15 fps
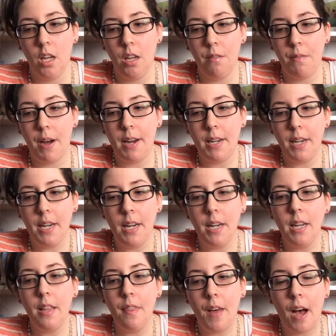if I
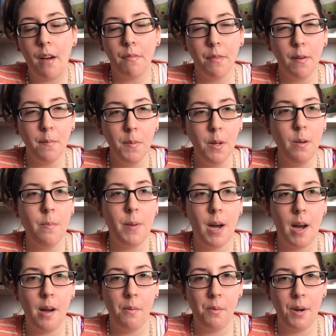needed that from them,
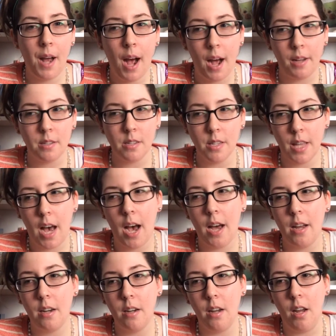I would ask
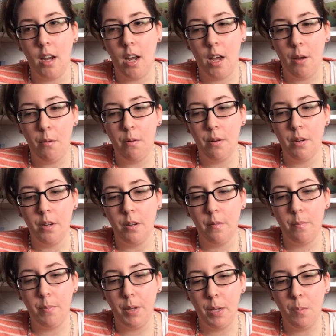that, and I would
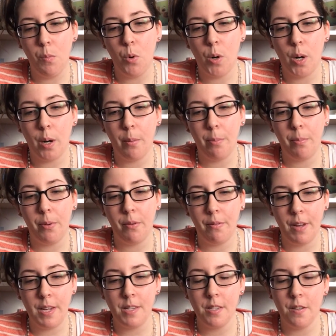be more
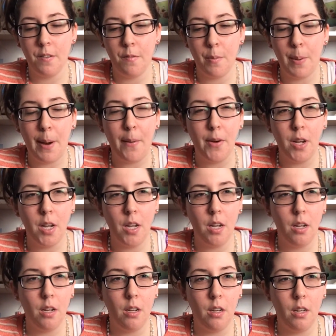pervasive about it
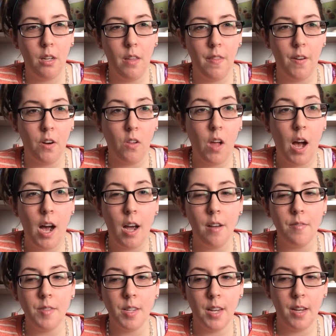in their
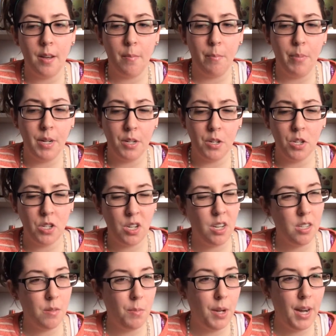lives, but it's just
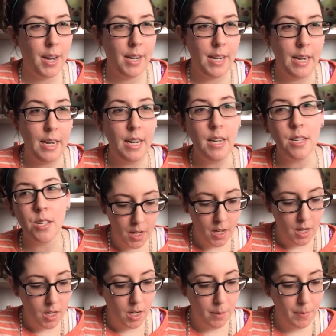not something I need.
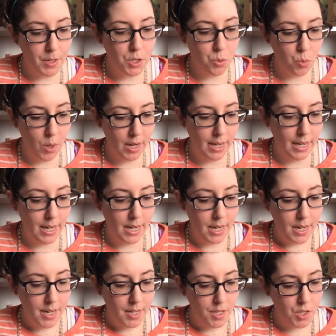Number 20,
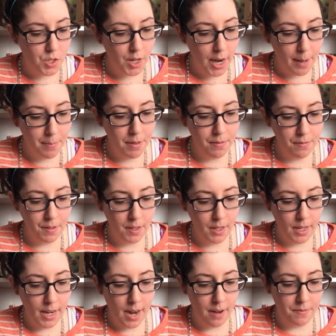describe the
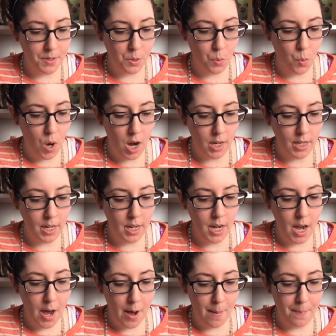feeling after walking
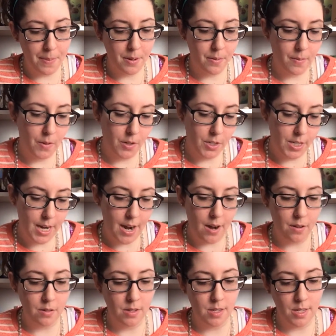up or
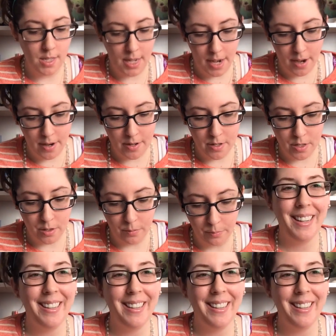down stairs.